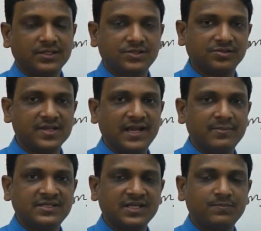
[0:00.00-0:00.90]
So
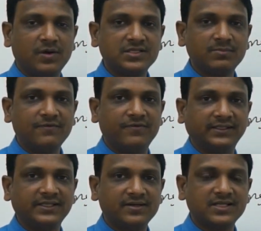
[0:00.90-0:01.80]
xylem is responsible
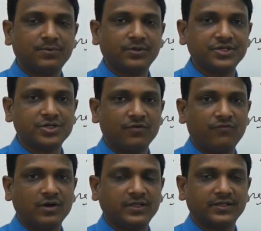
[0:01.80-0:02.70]
for the transportation
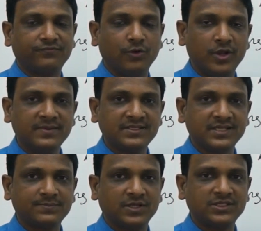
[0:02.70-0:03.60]
of water, phloem is
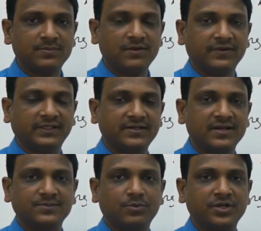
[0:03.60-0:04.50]
responsible for the
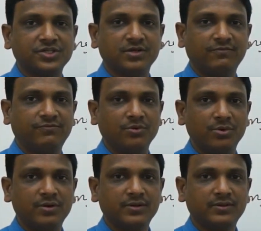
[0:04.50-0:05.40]
transportation of food.